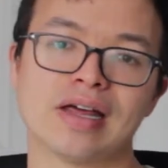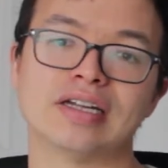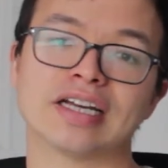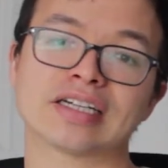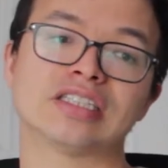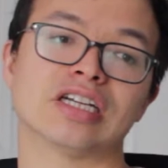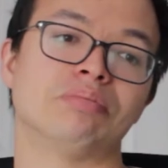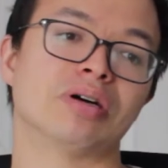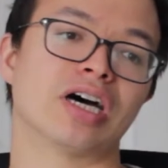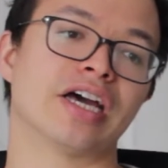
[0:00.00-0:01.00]
Next
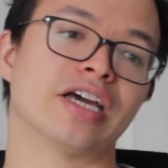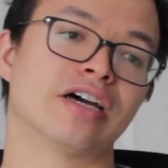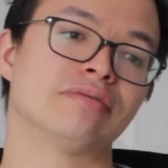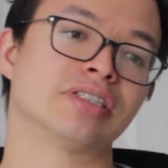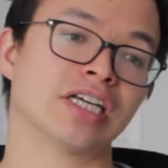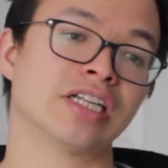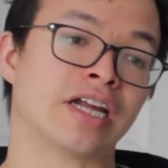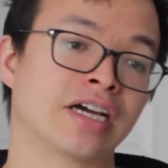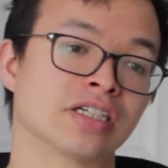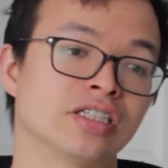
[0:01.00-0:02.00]
up, I have
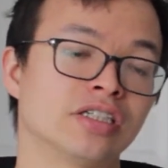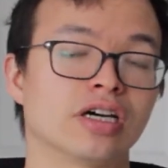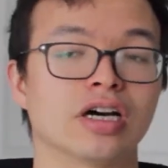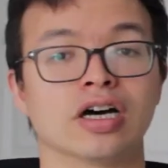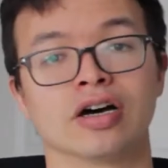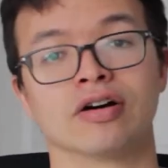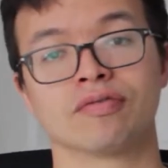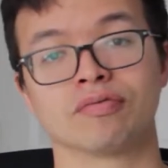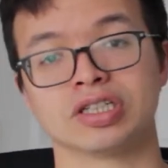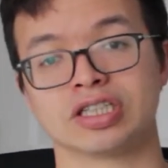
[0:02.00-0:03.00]
Silent Action,
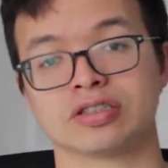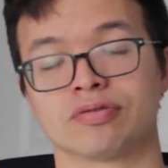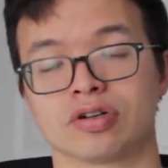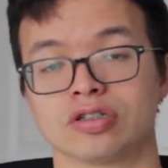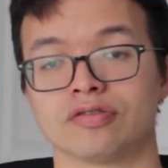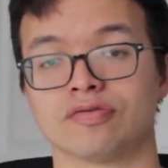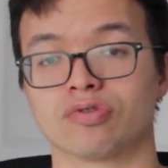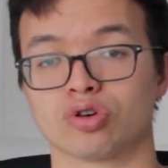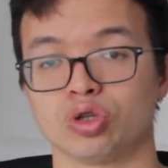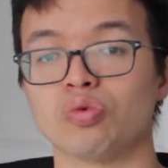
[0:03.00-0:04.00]
which has
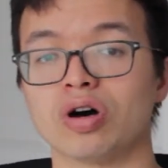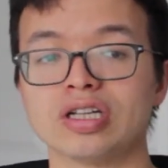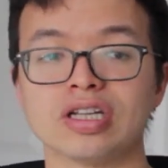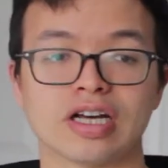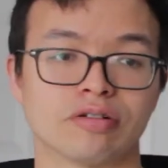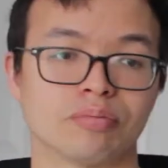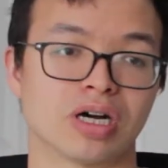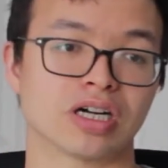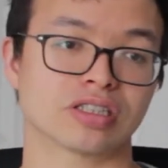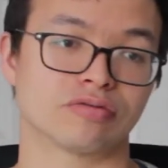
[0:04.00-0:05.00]
441
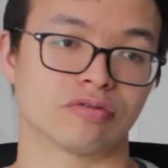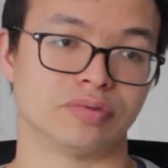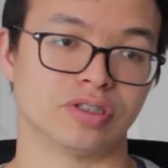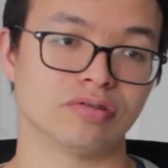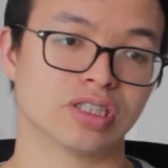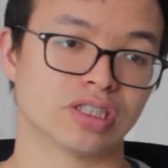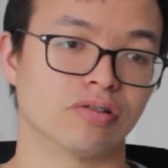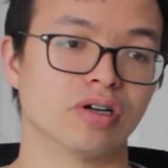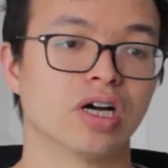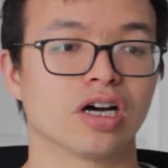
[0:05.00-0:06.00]
Letterboxd reviews,
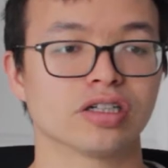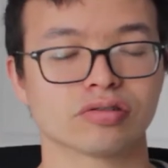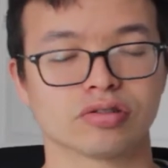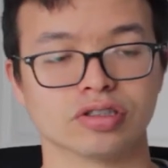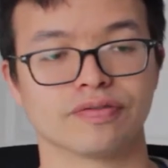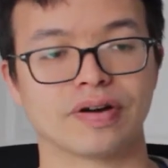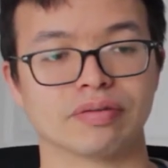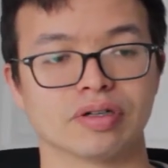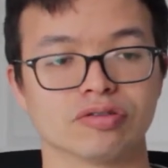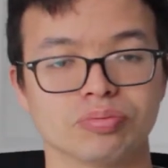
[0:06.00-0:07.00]
so also close to
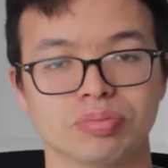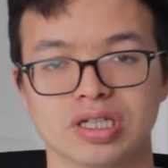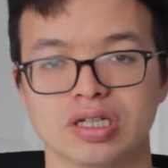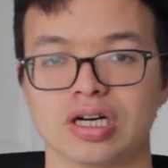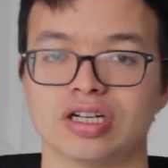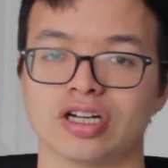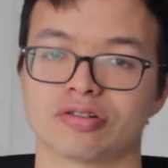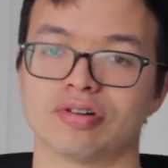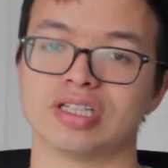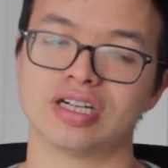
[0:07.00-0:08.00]
500, but
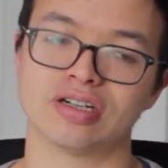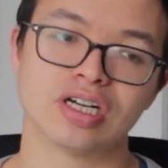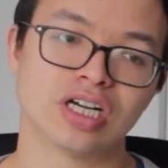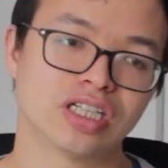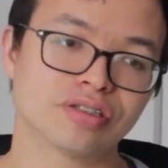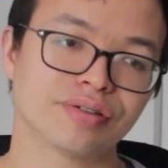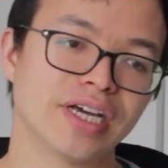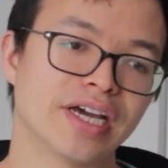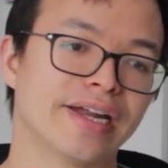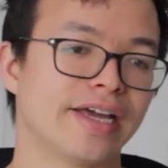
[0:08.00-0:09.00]
not quite there. This
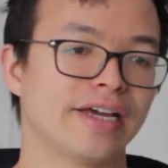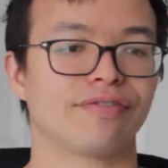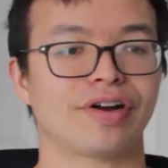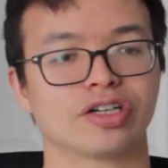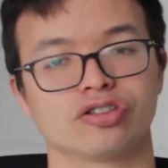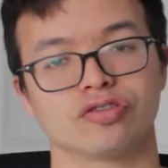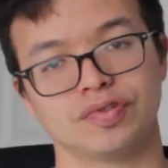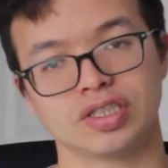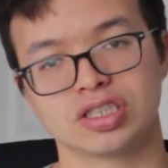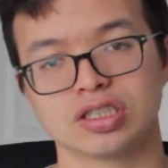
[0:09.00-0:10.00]
one had a Fractured
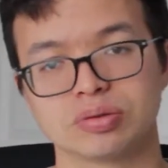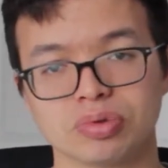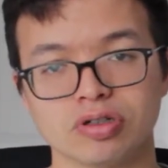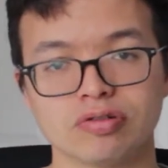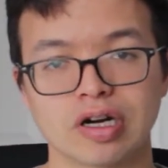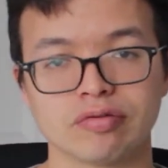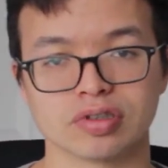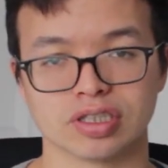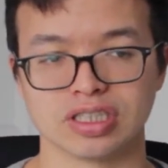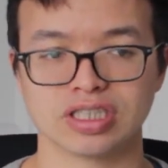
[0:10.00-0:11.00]
Visions Blu-ray
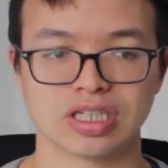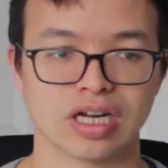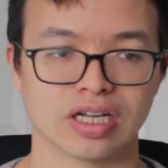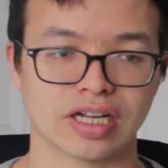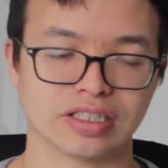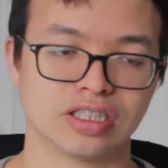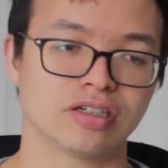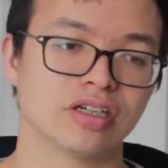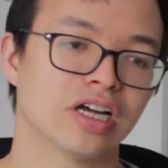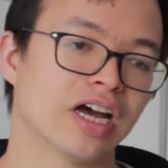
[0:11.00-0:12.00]
release last
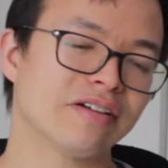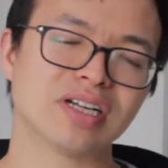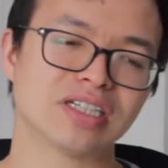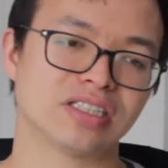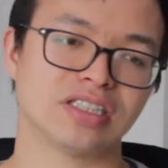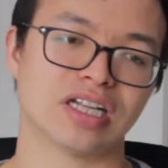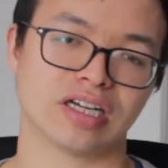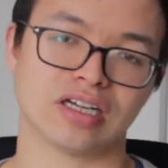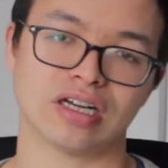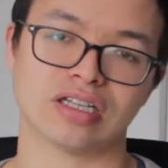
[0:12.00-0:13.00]
year. I've not seen
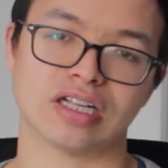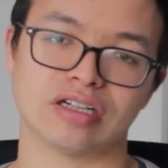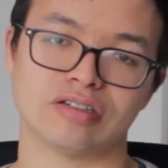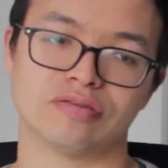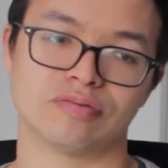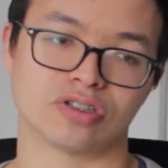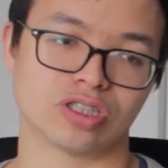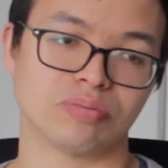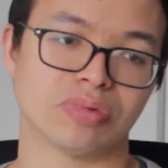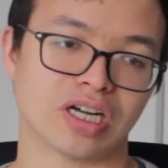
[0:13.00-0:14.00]
that
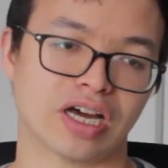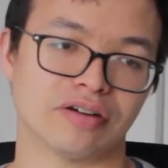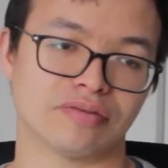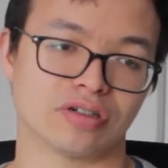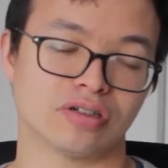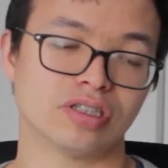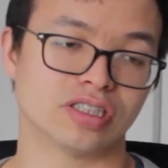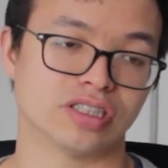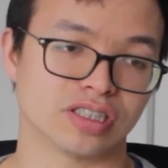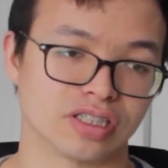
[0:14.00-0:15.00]
version, but I have heard
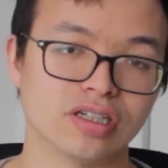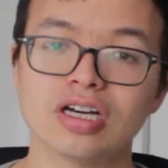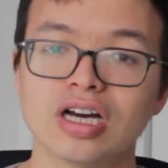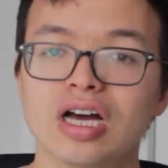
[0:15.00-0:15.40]
it is good.